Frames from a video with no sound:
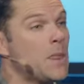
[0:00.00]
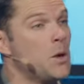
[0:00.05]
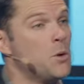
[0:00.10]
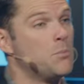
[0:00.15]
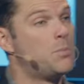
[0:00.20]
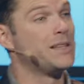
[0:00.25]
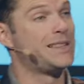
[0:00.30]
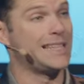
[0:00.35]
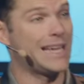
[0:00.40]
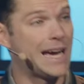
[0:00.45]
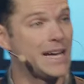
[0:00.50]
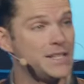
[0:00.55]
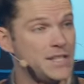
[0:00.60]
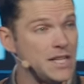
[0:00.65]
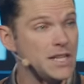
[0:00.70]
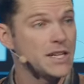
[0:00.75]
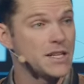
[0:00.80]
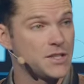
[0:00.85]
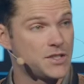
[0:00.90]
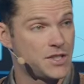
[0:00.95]
But the
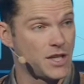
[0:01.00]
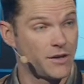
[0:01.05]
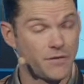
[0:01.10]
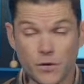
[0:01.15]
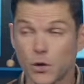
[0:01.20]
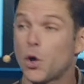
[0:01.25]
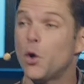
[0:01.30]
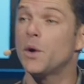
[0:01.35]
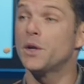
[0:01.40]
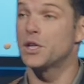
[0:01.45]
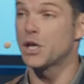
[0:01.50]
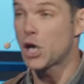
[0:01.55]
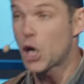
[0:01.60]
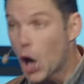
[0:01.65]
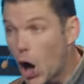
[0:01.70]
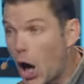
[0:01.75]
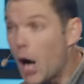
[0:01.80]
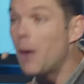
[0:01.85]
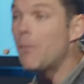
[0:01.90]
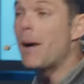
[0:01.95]
idea is that if you're going to
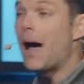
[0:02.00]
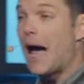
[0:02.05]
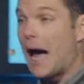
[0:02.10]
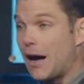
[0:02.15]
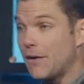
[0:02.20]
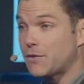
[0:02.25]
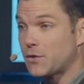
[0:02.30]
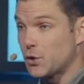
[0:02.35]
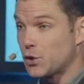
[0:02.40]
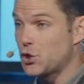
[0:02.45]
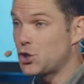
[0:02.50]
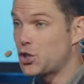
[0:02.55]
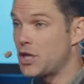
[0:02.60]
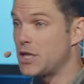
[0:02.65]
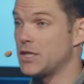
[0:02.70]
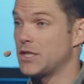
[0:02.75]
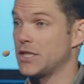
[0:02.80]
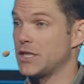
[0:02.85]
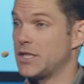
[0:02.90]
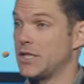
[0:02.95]
come after
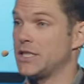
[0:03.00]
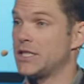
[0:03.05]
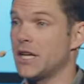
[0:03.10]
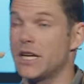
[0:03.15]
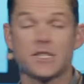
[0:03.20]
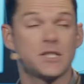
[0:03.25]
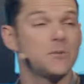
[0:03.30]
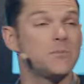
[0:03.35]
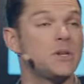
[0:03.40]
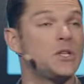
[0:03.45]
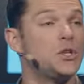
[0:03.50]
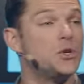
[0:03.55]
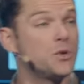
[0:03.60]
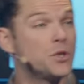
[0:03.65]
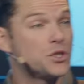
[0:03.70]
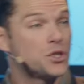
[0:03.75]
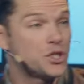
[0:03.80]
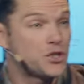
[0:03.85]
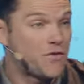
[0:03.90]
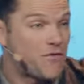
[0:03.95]
Jesus, it doesn't mean you can just